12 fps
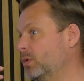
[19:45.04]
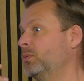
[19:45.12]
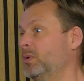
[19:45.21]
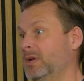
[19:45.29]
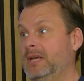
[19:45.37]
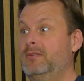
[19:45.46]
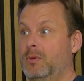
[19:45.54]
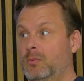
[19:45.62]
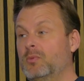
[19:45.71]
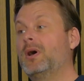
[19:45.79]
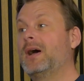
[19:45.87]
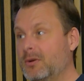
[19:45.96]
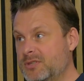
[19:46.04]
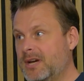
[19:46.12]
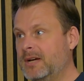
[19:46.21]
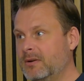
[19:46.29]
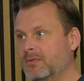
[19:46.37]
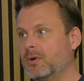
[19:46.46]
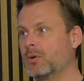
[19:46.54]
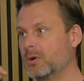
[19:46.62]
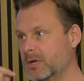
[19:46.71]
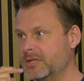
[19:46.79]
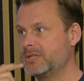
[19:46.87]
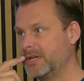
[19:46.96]
or even outside of your
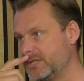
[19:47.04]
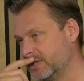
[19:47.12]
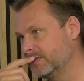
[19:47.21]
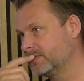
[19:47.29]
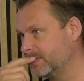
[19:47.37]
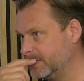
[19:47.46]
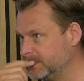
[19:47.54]
organization. So.